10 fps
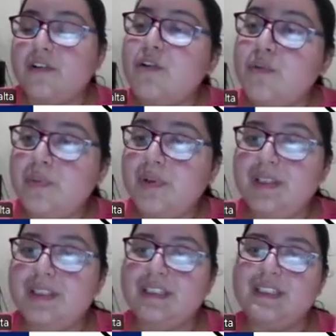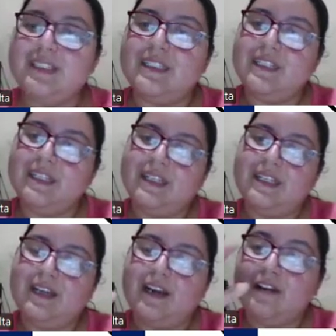group this
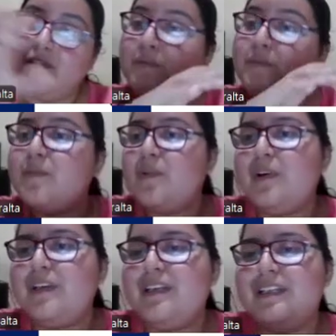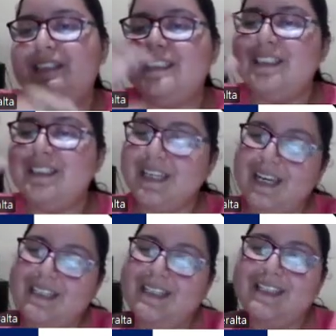a group work is
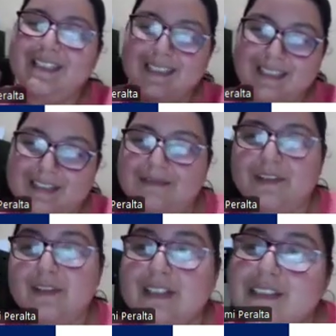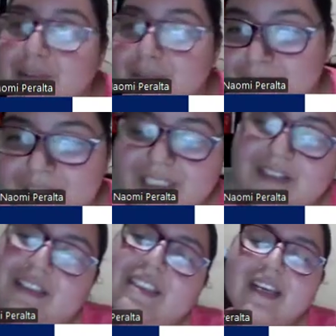disguised as individual
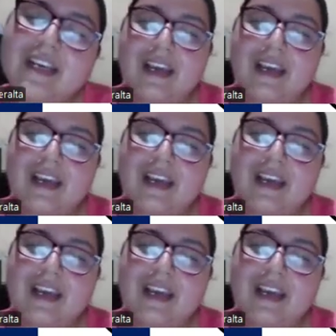submissions.